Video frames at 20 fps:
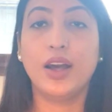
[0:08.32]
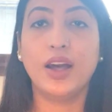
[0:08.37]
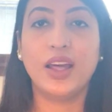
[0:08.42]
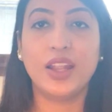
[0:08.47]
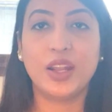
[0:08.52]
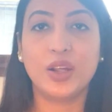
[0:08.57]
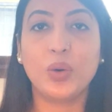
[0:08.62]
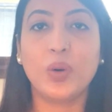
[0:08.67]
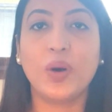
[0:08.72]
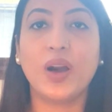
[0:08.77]

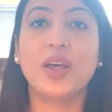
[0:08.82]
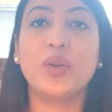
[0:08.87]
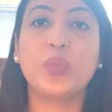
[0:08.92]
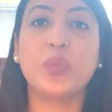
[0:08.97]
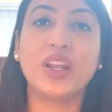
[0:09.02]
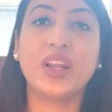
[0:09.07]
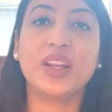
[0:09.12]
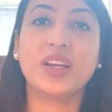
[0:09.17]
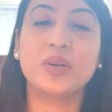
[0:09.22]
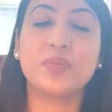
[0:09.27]
Hello and
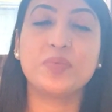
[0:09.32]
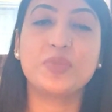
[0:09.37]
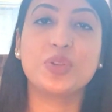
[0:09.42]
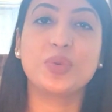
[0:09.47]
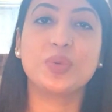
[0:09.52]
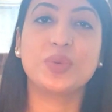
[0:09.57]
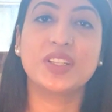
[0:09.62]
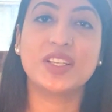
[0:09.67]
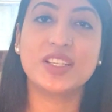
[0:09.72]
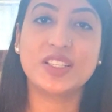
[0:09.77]
welcome to
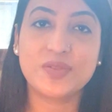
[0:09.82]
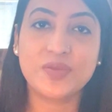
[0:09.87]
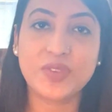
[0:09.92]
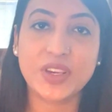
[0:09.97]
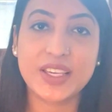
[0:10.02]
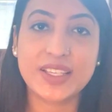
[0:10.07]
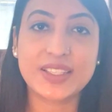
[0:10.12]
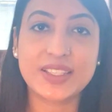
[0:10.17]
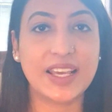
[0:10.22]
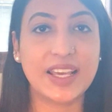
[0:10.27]
this
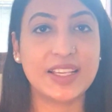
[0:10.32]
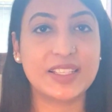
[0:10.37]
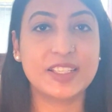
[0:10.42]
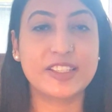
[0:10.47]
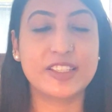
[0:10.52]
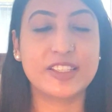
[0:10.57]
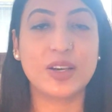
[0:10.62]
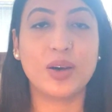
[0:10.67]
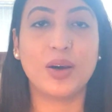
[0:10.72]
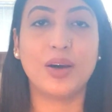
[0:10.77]
week's
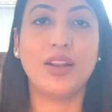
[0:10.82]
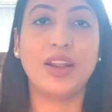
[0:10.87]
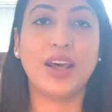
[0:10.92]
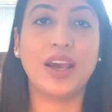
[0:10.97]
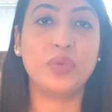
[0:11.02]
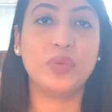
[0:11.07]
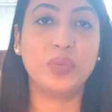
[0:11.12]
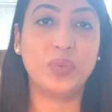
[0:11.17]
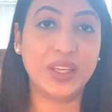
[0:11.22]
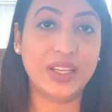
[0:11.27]
SCC
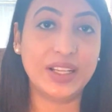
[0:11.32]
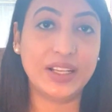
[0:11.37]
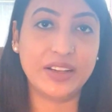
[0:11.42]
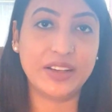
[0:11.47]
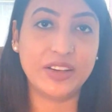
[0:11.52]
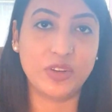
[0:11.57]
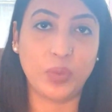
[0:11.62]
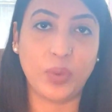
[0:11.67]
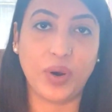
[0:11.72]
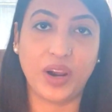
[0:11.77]
Online
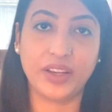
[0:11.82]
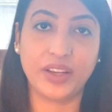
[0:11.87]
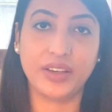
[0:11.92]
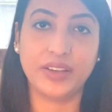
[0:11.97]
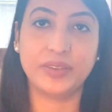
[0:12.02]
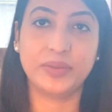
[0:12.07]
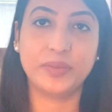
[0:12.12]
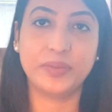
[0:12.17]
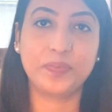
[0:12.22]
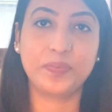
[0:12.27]
Weekly Rewind.
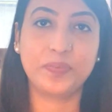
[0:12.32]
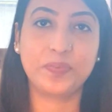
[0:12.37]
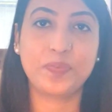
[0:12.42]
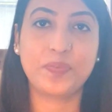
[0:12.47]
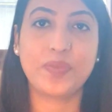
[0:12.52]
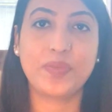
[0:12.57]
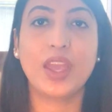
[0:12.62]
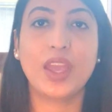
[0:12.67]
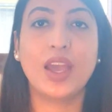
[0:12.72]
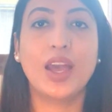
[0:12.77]

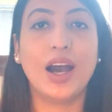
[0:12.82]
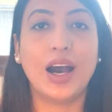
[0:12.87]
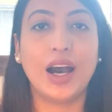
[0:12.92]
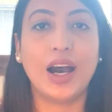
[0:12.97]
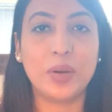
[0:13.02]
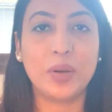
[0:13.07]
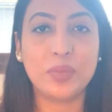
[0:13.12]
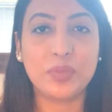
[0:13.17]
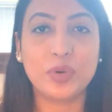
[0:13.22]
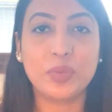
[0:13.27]

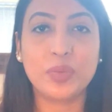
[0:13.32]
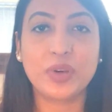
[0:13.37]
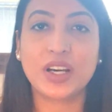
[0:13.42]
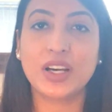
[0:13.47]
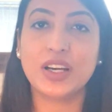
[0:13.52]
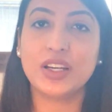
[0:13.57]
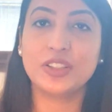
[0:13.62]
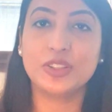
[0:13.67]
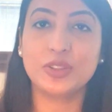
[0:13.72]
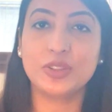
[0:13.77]
I am
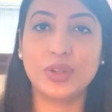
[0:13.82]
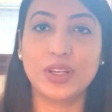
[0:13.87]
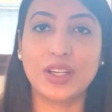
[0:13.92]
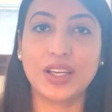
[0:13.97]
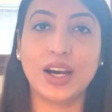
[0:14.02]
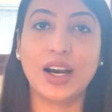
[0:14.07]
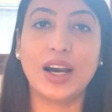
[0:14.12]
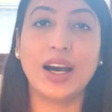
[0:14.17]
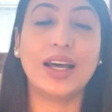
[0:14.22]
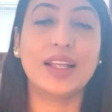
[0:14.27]
Bhumika
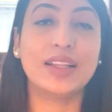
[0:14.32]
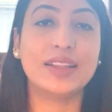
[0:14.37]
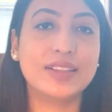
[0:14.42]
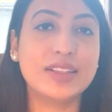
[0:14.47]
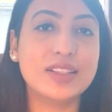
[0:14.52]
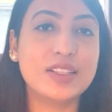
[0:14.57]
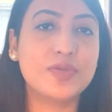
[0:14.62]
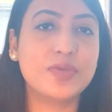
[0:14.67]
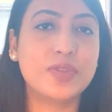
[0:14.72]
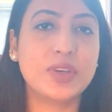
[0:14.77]
Indulia and
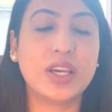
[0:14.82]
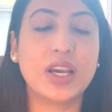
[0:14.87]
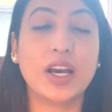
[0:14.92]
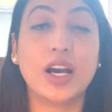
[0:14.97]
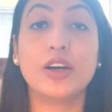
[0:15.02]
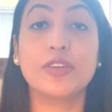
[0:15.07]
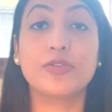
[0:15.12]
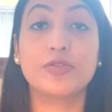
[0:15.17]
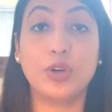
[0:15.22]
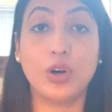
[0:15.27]
this week
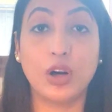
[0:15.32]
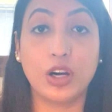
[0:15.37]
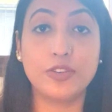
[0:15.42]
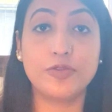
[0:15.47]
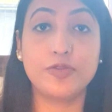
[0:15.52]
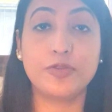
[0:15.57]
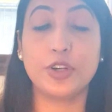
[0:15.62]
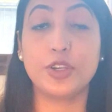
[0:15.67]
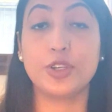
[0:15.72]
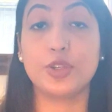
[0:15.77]
I have
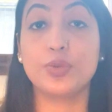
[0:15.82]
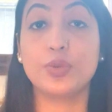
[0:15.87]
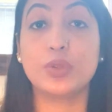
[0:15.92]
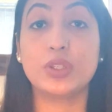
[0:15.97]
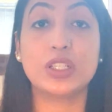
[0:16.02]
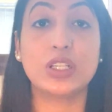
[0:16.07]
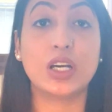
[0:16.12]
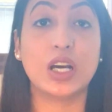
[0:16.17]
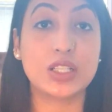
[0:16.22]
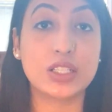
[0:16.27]
got for you
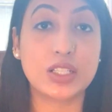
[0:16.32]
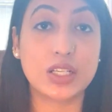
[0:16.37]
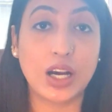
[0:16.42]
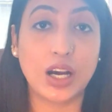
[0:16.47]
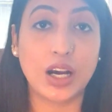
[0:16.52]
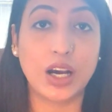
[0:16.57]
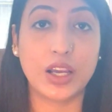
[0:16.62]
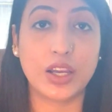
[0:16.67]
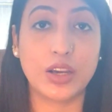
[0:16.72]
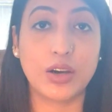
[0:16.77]

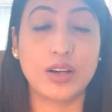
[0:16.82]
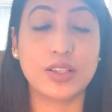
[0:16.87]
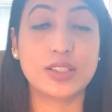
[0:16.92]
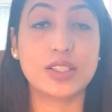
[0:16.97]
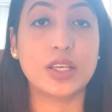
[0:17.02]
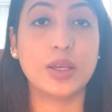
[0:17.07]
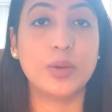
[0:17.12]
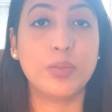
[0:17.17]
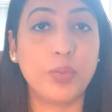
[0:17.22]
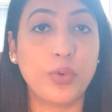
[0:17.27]
Karnataka High
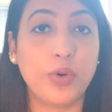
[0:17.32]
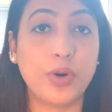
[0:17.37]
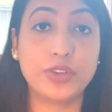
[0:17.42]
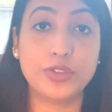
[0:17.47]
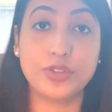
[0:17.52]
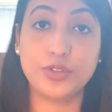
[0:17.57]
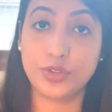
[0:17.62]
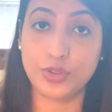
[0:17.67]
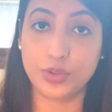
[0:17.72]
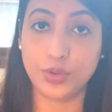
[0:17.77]
Court's
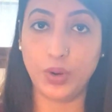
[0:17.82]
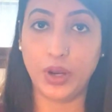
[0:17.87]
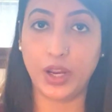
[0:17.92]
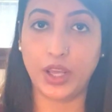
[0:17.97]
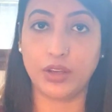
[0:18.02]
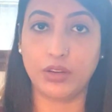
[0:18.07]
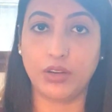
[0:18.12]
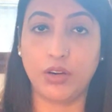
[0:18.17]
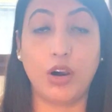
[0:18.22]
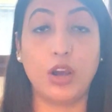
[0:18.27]
important
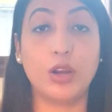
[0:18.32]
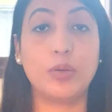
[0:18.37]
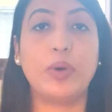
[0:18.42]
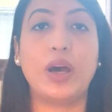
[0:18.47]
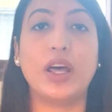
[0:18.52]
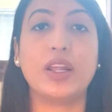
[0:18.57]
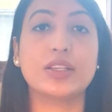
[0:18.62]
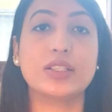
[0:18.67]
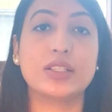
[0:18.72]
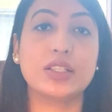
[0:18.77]
ruling on
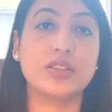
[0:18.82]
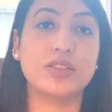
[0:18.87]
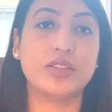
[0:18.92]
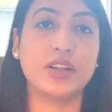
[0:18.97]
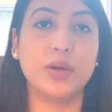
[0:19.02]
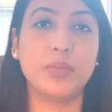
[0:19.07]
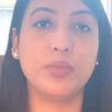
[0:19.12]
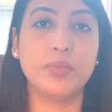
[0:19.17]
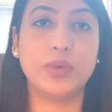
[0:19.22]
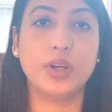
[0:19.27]
marital
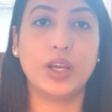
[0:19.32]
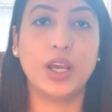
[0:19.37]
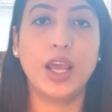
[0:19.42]
rape